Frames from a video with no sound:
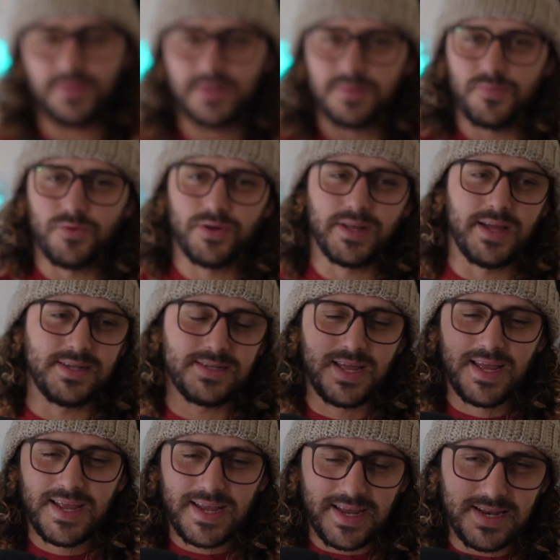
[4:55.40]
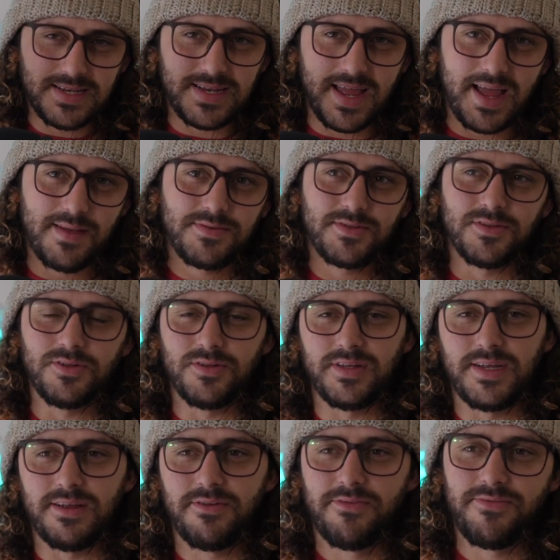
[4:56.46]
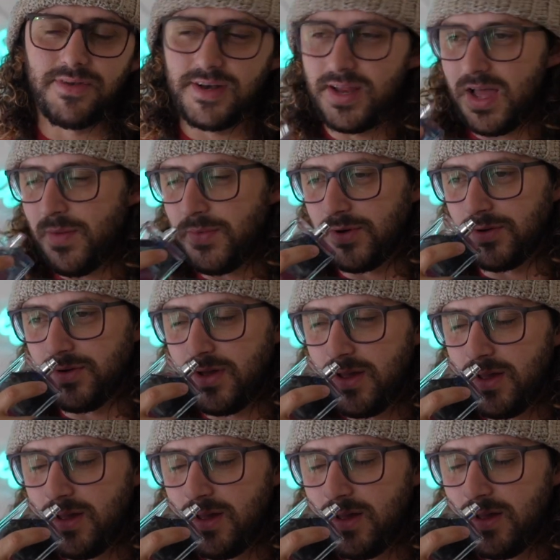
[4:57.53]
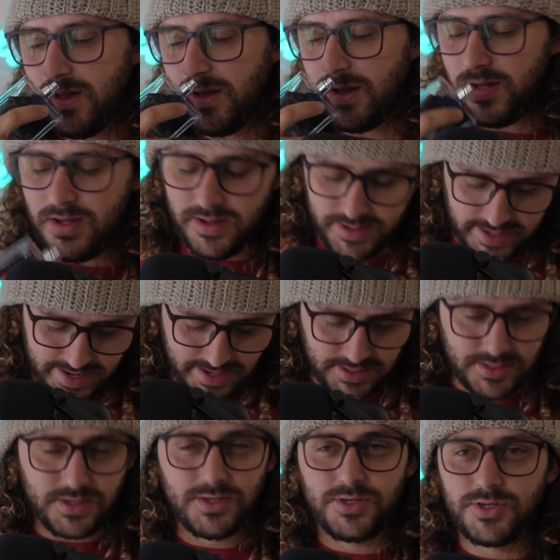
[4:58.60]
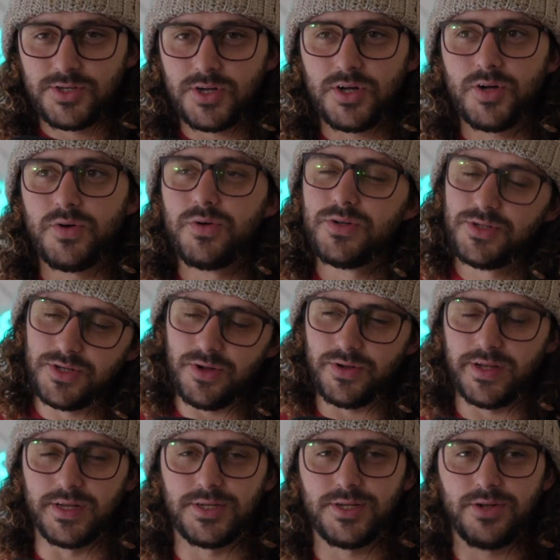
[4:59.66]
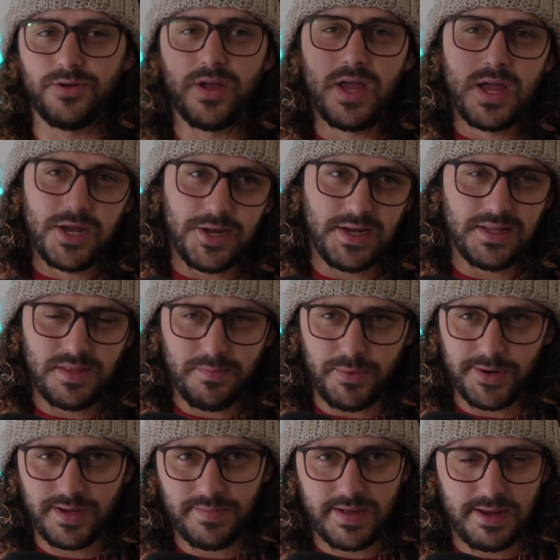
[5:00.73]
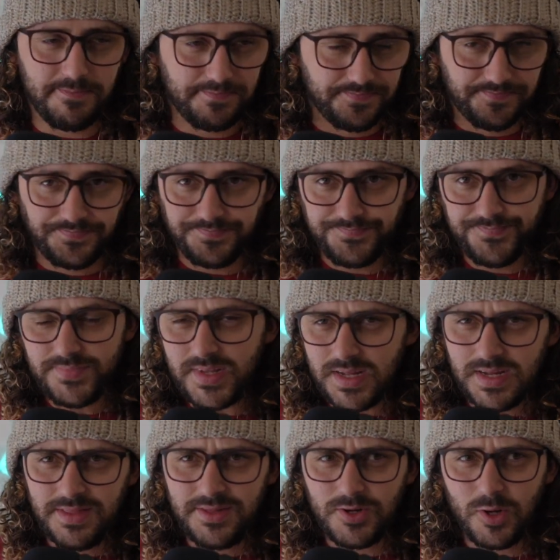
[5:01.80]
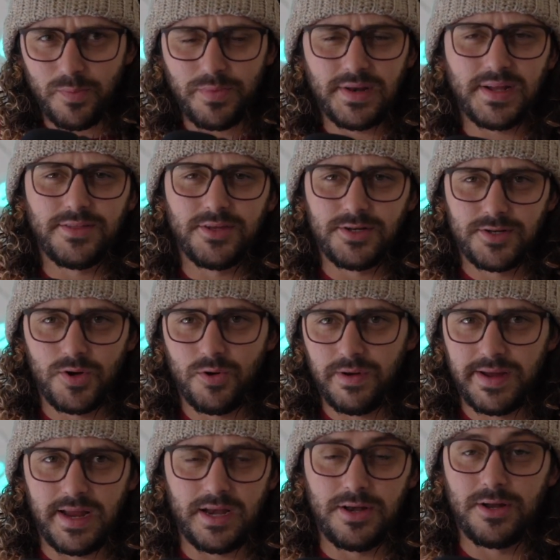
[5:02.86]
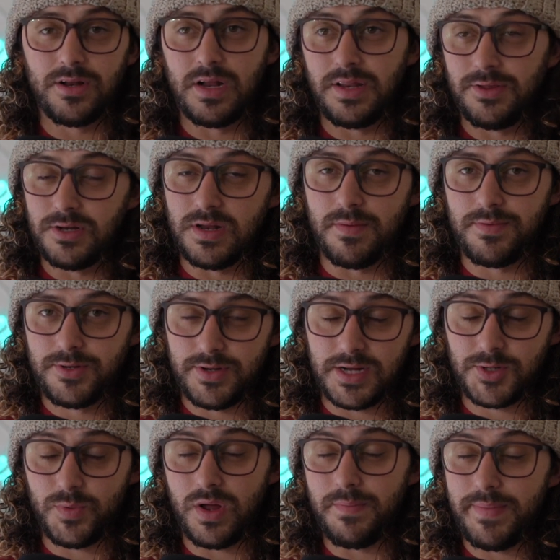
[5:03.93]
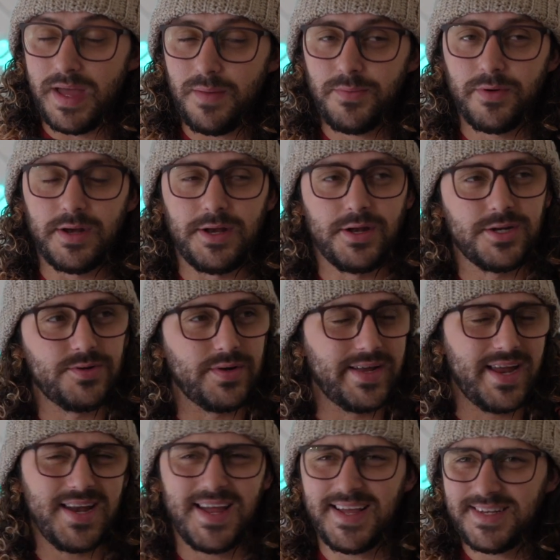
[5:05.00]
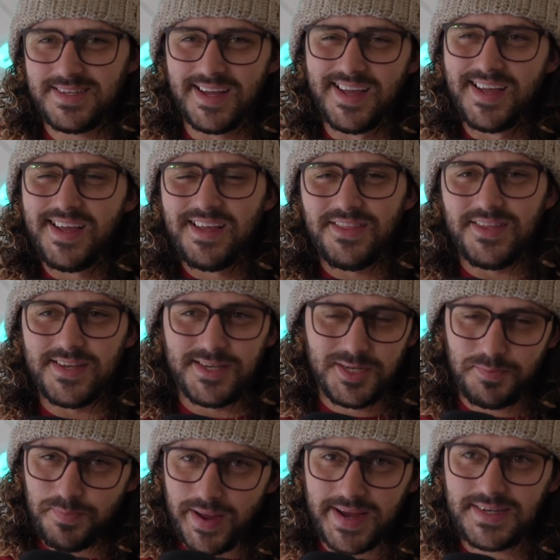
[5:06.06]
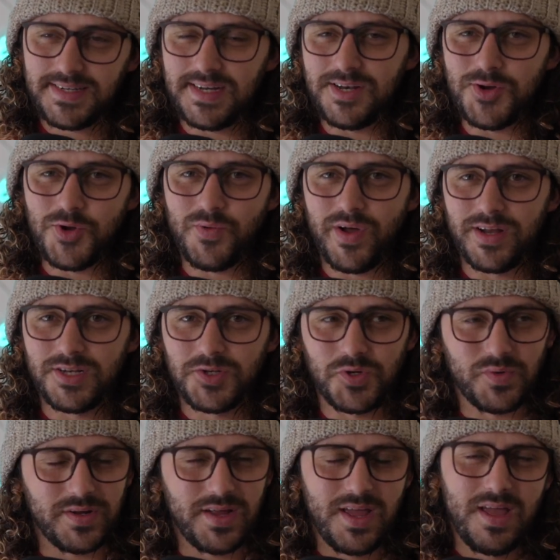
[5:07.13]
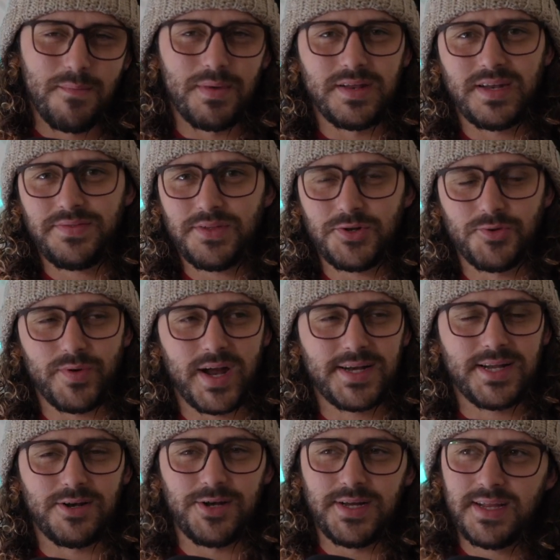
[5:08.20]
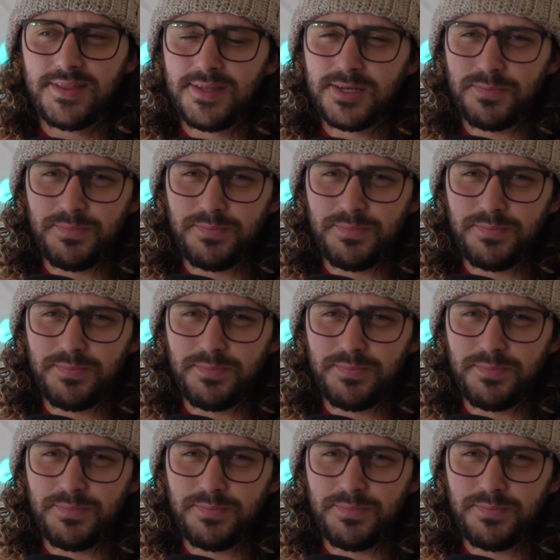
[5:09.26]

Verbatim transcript: this more, guys. It is absolutely phenomenal. Guys, so good. So you get the bergamot in the opening, there's coriander and a Szechuan pepper in here, so it kind of has this spicy nuance to it. But in the dry down, you get this